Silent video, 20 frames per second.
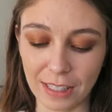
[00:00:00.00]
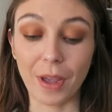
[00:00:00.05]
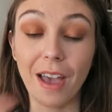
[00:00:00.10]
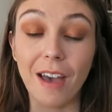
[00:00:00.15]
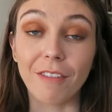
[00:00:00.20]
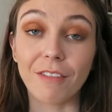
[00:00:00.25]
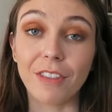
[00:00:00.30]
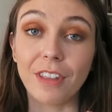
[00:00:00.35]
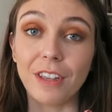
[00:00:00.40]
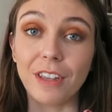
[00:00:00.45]
We
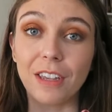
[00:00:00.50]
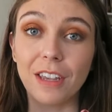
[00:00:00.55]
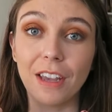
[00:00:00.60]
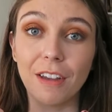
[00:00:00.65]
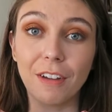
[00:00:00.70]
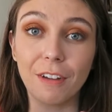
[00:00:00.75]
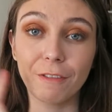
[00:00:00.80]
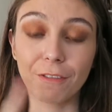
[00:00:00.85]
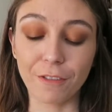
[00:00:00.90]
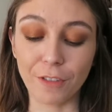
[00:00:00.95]
have
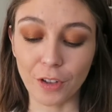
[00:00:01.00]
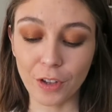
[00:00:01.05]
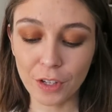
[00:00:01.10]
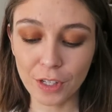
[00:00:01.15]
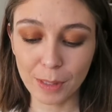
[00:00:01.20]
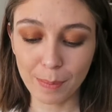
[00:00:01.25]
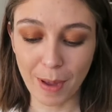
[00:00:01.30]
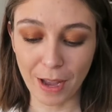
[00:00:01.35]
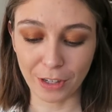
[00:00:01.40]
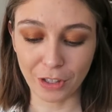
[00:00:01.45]
the
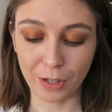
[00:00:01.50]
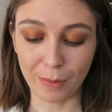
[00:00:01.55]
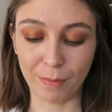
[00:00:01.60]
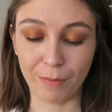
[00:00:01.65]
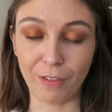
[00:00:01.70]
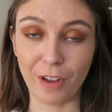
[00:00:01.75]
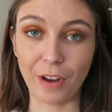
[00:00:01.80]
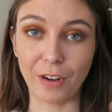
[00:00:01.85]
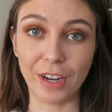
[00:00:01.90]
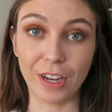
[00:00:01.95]
Full
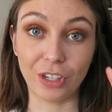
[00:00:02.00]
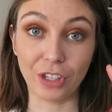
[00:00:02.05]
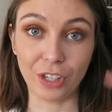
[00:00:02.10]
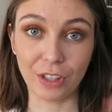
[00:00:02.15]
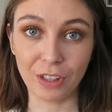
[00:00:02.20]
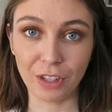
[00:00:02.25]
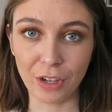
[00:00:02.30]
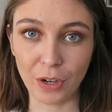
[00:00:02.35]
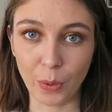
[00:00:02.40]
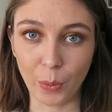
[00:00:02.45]
Spectrum
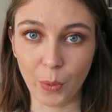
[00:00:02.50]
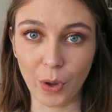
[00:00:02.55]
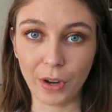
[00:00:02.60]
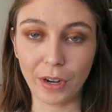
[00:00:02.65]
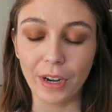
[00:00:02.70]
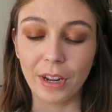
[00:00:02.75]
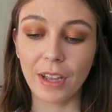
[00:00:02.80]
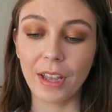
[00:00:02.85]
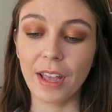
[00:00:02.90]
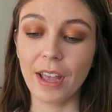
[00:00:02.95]
foundation, the new
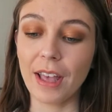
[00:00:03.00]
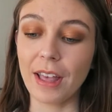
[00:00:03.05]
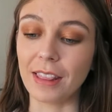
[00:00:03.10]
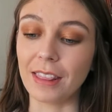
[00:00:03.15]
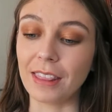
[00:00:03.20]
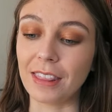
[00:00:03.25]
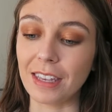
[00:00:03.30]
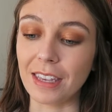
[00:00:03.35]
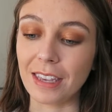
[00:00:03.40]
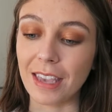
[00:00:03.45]
one,
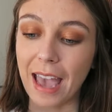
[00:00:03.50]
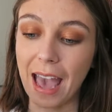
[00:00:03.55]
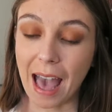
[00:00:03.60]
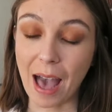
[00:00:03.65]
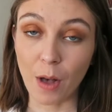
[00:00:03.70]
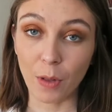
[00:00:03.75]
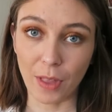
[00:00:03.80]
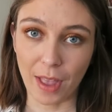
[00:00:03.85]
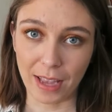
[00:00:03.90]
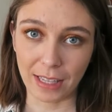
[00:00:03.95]
the
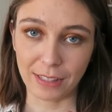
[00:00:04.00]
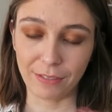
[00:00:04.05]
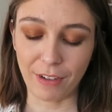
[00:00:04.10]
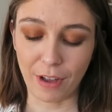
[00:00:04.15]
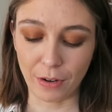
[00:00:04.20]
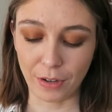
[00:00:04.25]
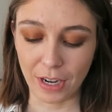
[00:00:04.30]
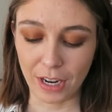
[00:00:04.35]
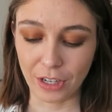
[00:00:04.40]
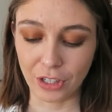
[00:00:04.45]
Outlast
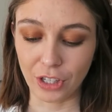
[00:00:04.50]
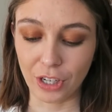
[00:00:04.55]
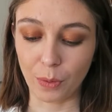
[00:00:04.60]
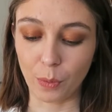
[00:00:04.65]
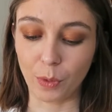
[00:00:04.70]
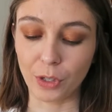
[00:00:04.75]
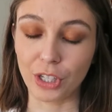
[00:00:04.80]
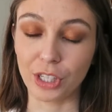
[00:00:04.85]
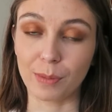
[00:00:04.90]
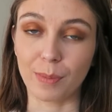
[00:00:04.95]

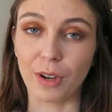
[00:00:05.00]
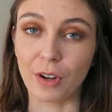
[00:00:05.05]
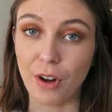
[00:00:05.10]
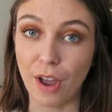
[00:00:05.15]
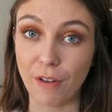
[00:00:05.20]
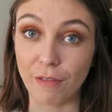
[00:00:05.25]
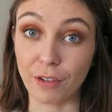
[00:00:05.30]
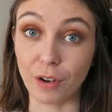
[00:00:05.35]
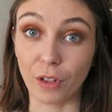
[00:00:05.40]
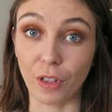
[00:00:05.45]
foundation, which has been
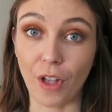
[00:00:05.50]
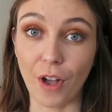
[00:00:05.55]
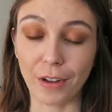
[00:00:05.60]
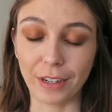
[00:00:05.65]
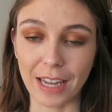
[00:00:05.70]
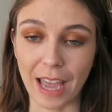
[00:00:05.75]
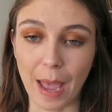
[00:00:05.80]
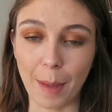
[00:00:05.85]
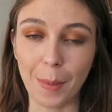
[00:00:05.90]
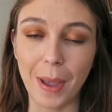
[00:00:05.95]
around for a
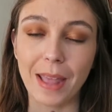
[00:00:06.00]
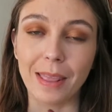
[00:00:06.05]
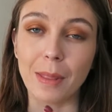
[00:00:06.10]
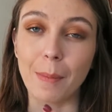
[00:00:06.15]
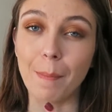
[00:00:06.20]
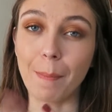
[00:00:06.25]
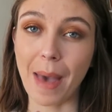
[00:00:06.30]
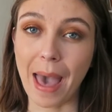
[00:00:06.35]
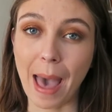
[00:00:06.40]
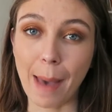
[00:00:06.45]
long time, and
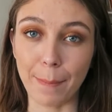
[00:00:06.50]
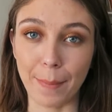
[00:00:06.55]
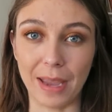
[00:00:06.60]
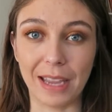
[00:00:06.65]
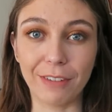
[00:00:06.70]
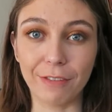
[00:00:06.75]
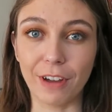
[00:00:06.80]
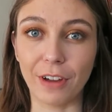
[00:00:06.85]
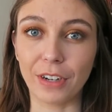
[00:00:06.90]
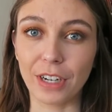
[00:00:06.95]
the Matte
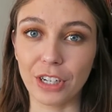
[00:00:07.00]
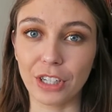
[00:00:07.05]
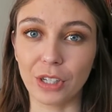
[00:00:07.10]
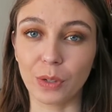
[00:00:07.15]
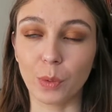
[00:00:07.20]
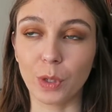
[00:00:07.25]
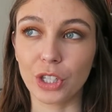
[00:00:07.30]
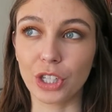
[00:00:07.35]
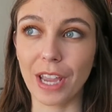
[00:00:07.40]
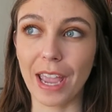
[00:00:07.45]
Made
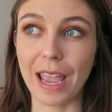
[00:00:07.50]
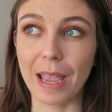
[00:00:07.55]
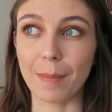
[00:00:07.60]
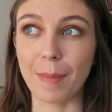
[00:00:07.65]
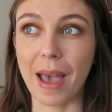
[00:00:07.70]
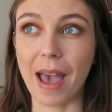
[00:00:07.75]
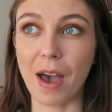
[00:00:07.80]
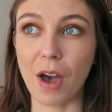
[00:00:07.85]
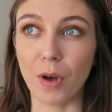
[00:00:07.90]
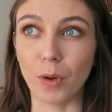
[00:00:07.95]
foundation, which
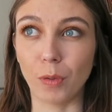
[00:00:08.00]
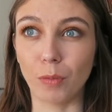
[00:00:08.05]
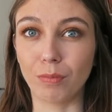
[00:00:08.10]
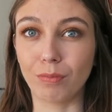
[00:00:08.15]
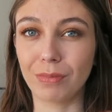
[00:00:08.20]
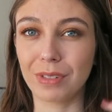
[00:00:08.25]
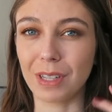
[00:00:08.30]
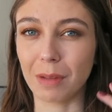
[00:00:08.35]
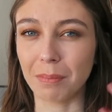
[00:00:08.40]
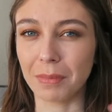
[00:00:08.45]
came
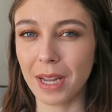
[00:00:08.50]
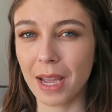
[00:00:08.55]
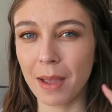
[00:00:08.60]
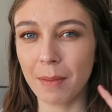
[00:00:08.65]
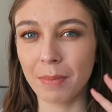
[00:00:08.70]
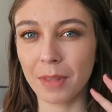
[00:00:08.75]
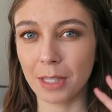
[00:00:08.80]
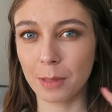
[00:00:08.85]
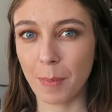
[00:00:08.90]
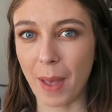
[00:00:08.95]
out
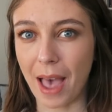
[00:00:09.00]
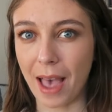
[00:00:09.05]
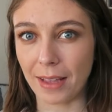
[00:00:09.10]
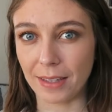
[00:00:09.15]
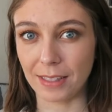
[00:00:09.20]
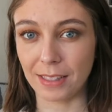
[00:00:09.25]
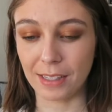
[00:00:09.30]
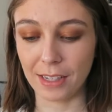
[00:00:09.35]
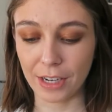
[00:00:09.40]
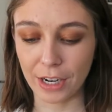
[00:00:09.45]
sometime this
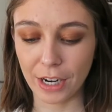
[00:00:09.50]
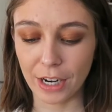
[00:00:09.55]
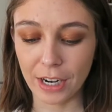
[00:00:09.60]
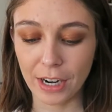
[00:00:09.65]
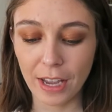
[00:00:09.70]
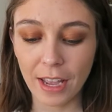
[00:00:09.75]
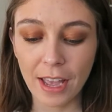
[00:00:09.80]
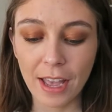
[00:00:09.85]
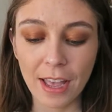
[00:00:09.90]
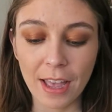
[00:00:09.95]
past
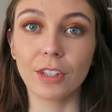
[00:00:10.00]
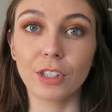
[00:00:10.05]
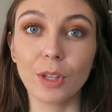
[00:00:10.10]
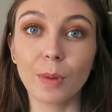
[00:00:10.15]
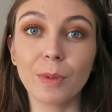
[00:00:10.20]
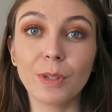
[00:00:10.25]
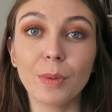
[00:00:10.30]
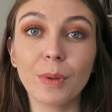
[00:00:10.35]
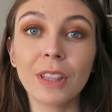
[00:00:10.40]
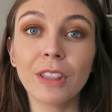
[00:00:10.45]
year.
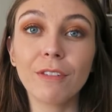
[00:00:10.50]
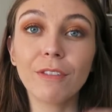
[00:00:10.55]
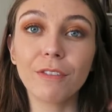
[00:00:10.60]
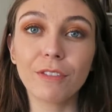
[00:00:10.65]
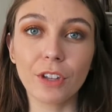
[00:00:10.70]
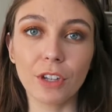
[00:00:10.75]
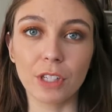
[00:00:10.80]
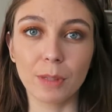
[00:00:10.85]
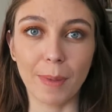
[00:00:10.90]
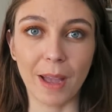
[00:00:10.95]
So between the
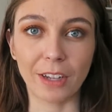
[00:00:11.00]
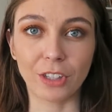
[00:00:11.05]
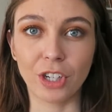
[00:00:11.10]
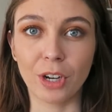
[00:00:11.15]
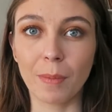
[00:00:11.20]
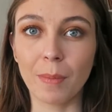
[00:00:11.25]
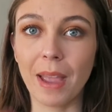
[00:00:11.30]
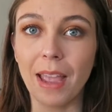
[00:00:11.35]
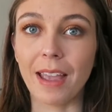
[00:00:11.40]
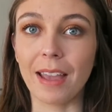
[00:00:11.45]
Full
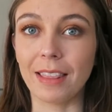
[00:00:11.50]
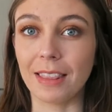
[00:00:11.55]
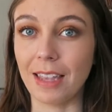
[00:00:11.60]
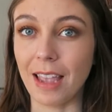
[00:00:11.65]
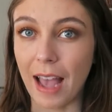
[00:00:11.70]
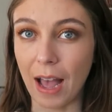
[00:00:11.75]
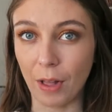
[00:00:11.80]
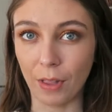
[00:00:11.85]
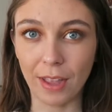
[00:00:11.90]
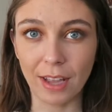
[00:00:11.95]
Spectrum and
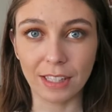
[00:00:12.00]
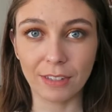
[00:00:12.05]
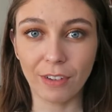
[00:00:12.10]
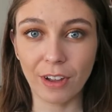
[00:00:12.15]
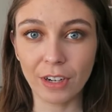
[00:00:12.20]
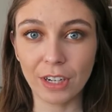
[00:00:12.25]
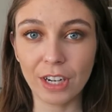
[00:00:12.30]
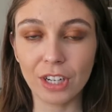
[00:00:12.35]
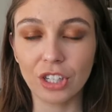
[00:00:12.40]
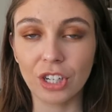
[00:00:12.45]
the Outlast
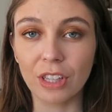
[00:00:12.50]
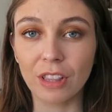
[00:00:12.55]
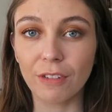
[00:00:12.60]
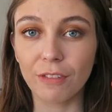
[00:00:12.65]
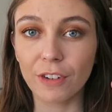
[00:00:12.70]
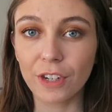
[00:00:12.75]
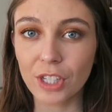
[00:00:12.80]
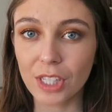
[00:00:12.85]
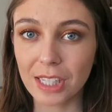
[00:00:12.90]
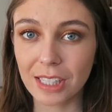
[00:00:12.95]
foundation,
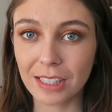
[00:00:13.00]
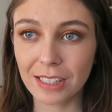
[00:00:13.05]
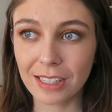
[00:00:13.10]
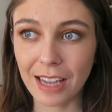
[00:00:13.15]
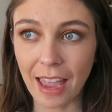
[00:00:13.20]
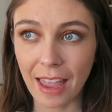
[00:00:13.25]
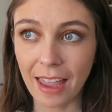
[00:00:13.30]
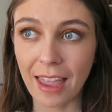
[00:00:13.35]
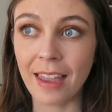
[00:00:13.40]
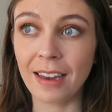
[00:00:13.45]
the first
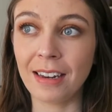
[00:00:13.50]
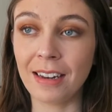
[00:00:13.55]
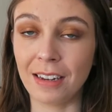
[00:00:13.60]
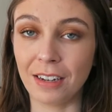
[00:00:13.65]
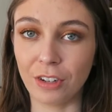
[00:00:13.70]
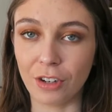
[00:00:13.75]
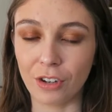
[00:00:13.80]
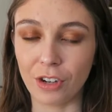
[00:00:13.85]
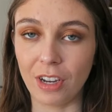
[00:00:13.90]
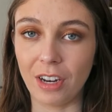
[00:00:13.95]
10
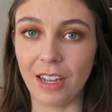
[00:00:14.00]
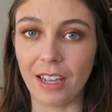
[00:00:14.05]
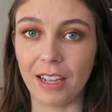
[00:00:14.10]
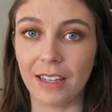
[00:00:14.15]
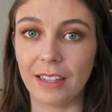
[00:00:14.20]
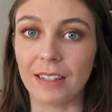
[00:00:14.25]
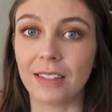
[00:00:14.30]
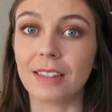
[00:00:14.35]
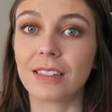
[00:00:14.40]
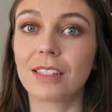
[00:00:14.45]

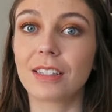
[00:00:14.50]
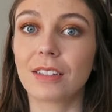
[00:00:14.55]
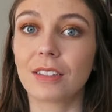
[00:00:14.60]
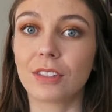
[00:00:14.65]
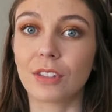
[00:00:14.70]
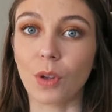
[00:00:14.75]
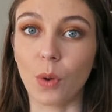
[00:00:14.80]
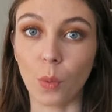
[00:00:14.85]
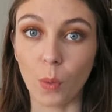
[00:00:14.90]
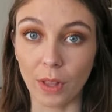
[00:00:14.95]
ingredients,
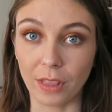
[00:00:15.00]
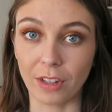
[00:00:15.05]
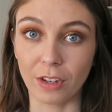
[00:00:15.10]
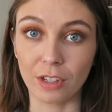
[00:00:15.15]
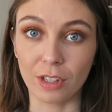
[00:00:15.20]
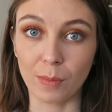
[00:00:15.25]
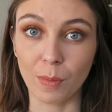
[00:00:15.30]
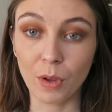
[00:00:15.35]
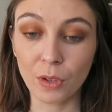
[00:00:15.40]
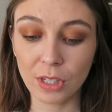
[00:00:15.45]
so what
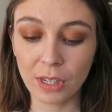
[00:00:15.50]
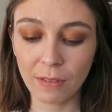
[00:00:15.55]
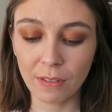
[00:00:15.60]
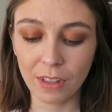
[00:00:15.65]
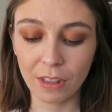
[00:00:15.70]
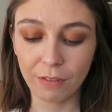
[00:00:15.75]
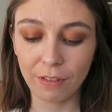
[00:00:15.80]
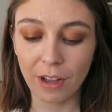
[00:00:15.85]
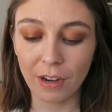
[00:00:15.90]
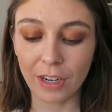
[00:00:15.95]
there's the most of
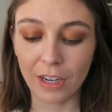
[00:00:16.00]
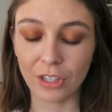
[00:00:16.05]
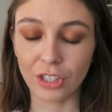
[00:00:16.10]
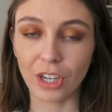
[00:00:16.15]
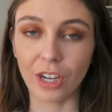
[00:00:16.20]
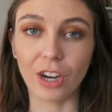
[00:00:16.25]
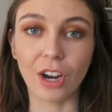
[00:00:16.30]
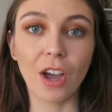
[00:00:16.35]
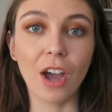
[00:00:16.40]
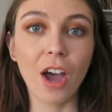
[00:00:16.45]
in the
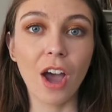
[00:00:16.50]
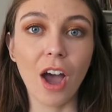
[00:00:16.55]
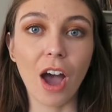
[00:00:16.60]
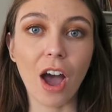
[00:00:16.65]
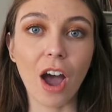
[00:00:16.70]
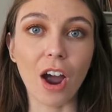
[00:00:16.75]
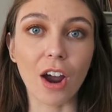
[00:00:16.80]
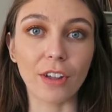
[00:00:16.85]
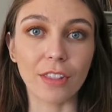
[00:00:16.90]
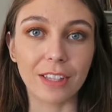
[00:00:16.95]
foundation,
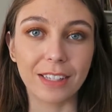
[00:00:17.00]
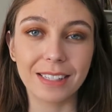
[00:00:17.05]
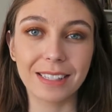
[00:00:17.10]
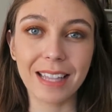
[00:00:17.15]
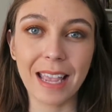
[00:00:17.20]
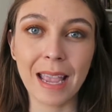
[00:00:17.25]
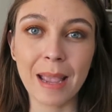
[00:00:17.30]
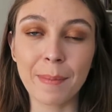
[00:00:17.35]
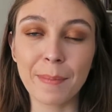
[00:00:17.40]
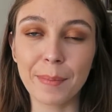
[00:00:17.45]
are the
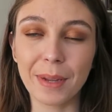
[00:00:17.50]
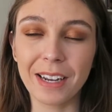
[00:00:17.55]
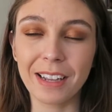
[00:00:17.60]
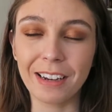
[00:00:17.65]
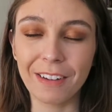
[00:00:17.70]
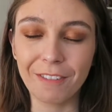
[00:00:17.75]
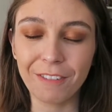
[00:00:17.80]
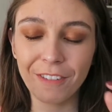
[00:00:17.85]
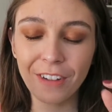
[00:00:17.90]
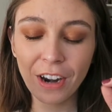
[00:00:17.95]
same but
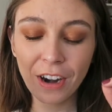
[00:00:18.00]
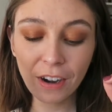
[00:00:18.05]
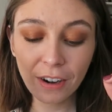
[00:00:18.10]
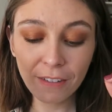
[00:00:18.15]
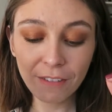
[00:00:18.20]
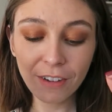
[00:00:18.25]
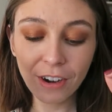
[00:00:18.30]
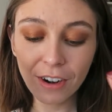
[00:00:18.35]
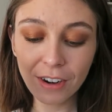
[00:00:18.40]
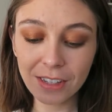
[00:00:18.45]
in a
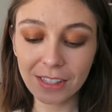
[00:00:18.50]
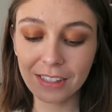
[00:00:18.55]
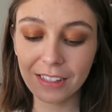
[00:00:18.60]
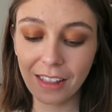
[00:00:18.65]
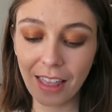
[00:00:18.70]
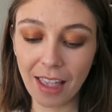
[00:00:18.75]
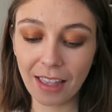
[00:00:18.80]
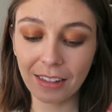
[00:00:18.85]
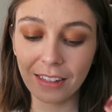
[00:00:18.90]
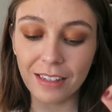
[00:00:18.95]
very
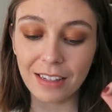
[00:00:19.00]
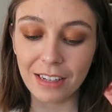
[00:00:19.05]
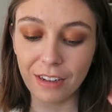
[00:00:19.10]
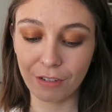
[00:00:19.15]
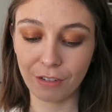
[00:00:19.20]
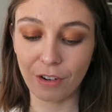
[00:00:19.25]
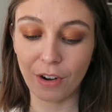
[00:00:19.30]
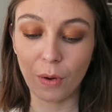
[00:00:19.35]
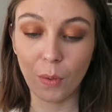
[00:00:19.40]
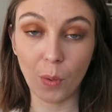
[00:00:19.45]
slightly
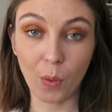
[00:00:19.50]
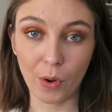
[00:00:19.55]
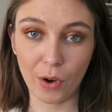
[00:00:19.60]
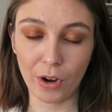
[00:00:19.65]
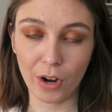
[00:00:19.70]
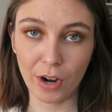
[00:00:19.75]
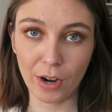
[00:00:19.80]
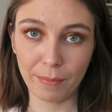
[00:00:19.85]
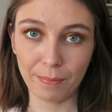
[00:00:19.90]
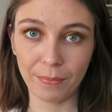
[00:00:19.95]
different
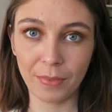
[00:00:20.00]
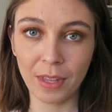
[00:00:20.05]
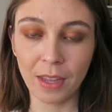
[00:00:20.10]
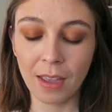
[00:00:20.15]
order.